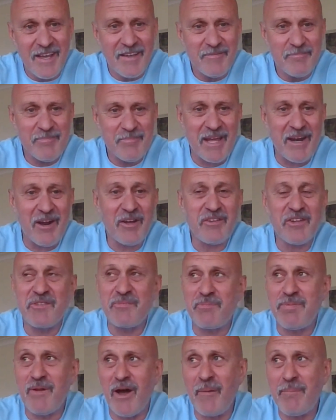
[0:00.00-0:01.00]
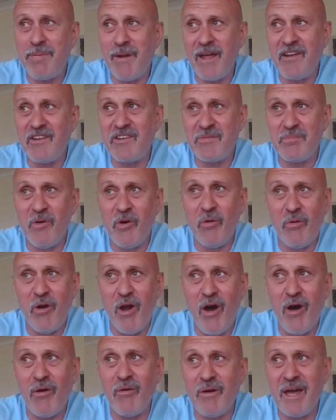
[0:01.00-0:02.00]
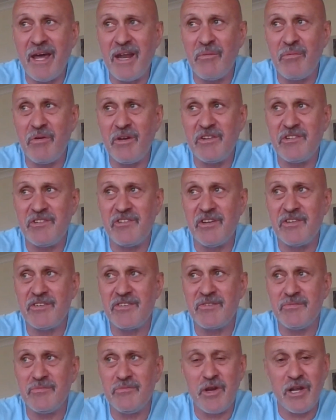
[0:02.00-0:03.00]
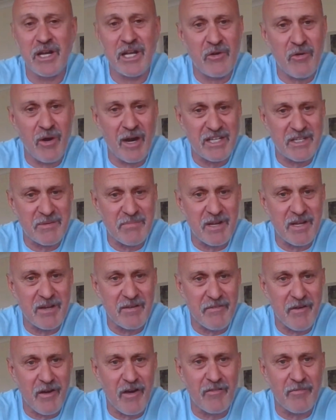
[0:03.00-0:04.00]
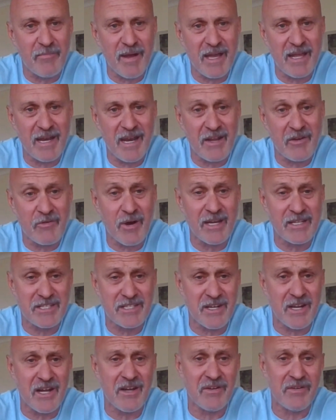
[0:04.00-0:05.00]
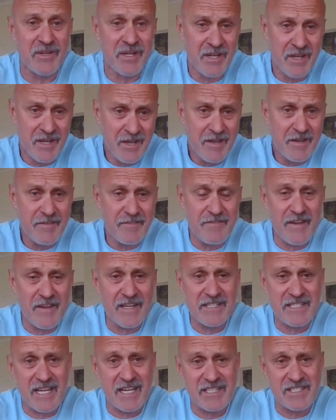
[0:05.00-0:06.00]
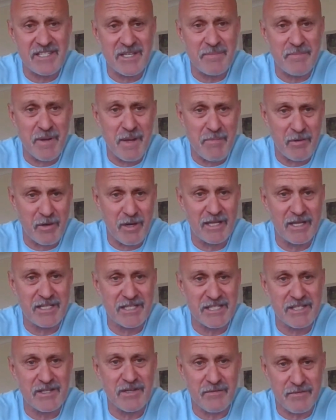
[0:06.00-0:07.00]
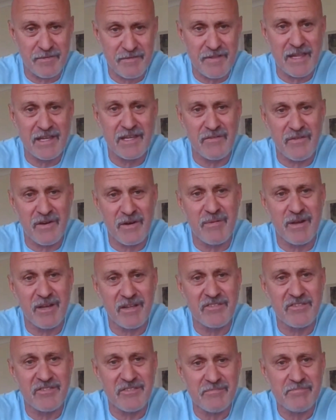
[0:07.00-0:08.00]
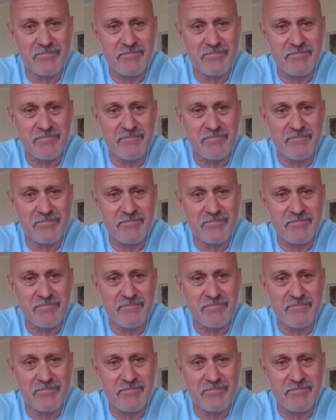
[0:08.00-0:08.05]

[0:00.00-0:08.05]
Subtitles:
Mate, I played a small role, and it was just really great to be involved, mate, and great to know fantastic people like yourself. Thank you very much.